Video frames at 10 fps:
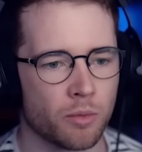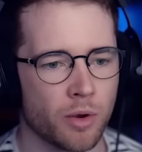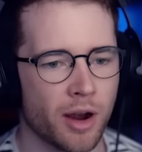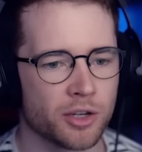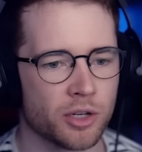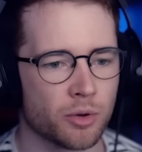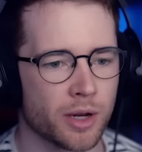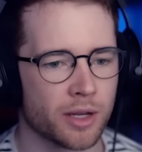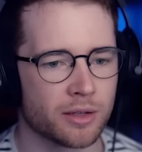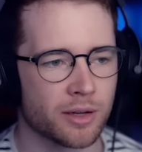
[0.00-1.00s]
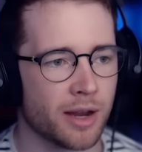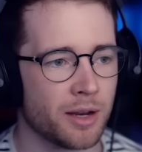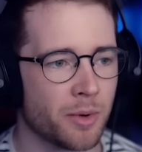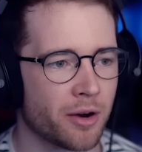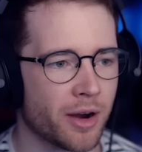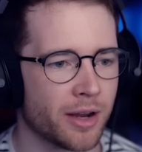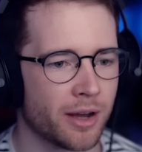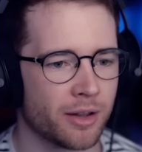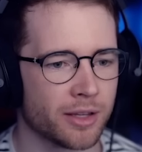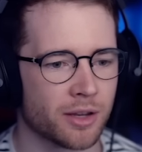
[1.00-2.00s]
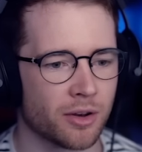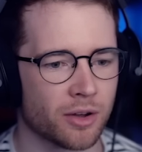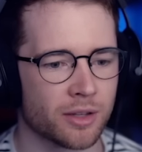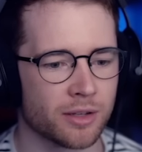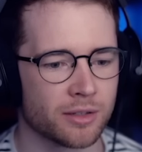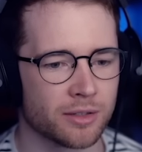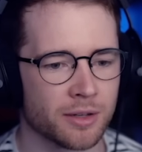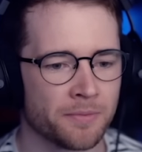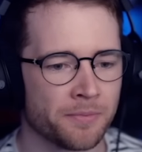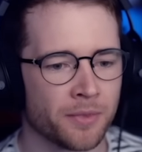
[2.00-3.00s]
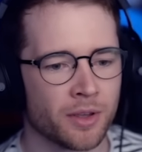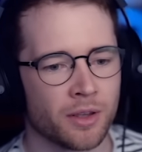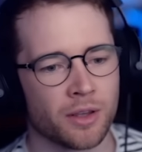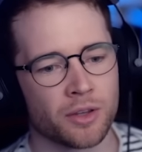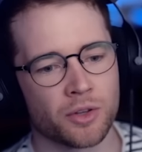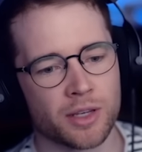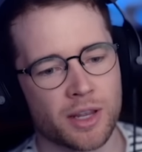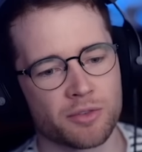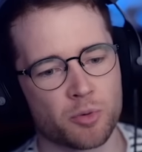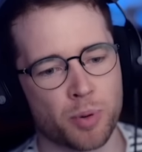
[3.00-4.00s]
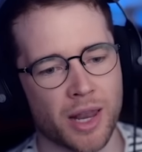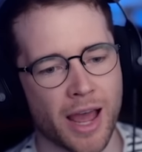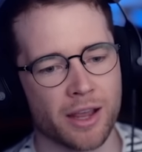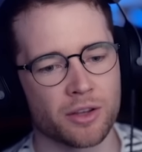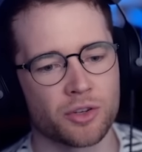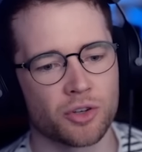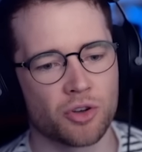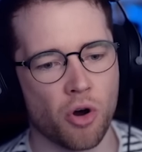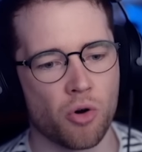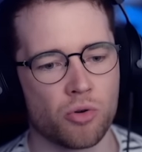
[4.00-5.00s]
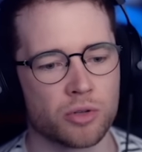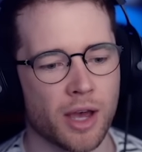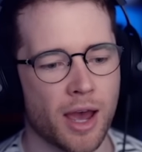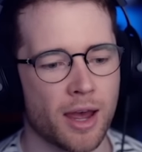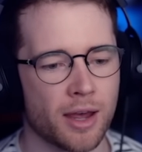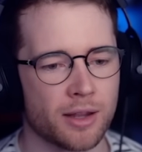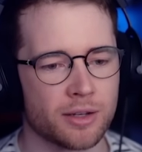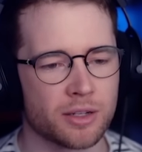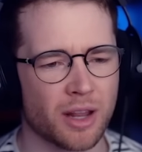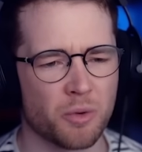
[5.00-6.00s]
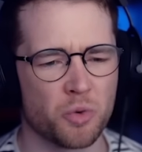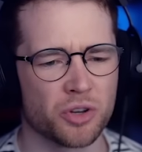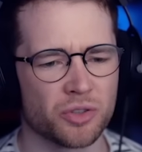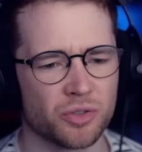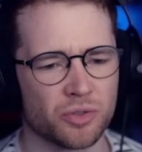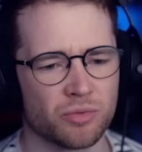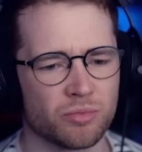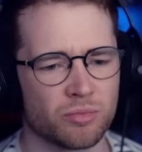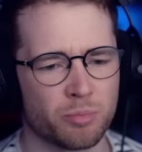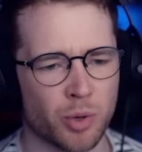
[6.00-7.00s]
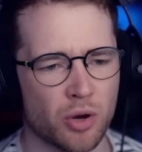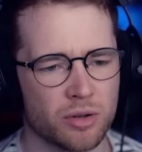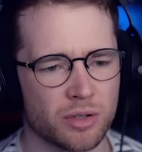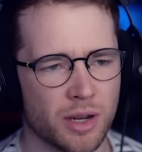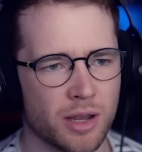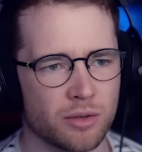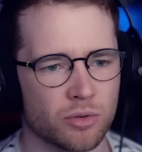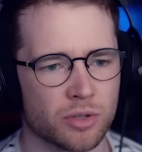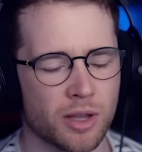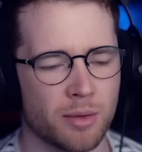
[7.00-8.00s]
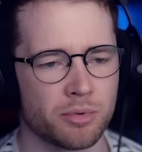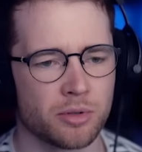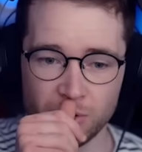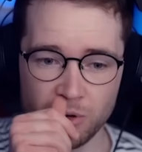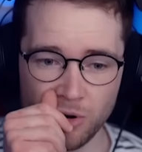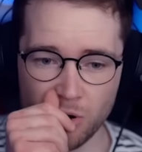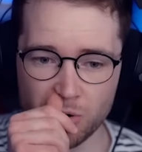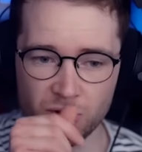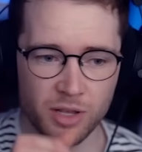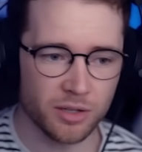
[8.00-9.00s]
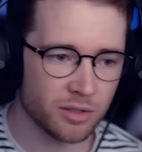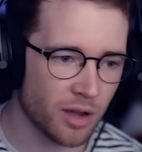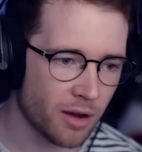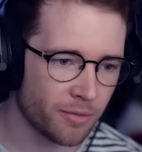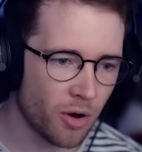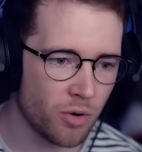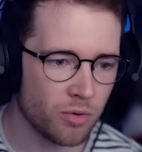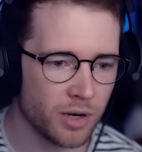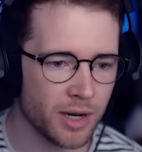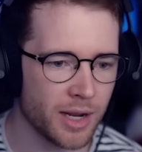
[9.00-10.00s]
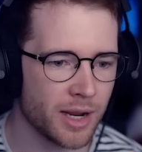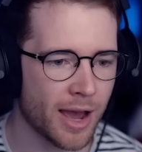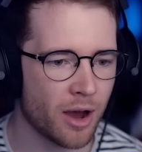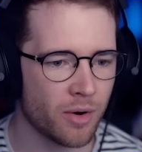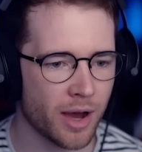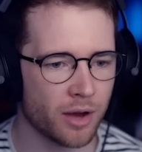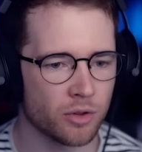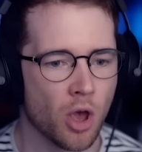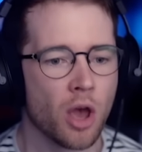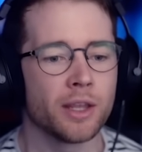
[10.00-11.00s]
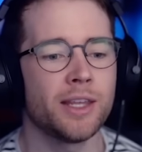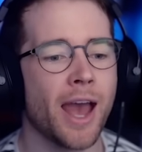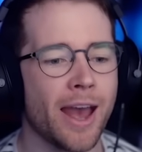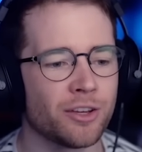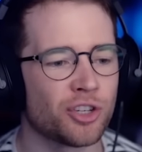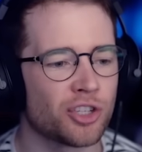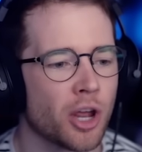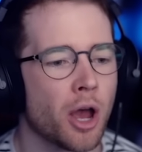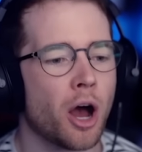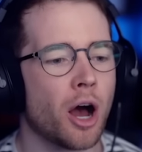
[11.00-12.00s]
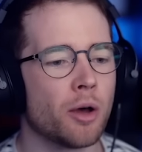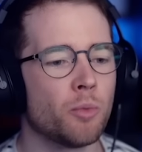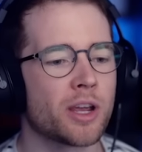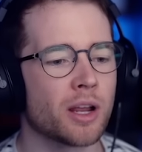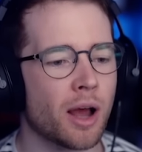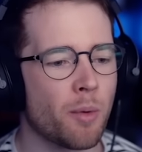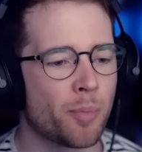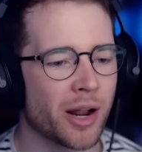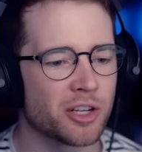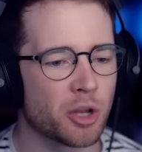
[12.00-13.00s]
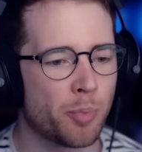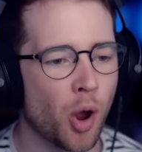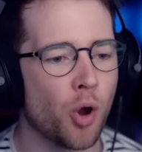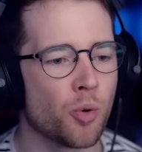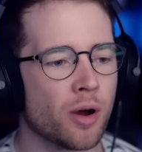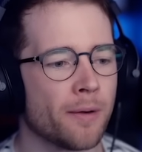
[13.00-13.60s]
We're actually doing insanely well right now. Let's unlock this. So this gives us planks, gold, and like wooden blocks, I guess, or steps. Look at all this stuff. Holy owl house. Yes! We could. Uh, have a place to poo.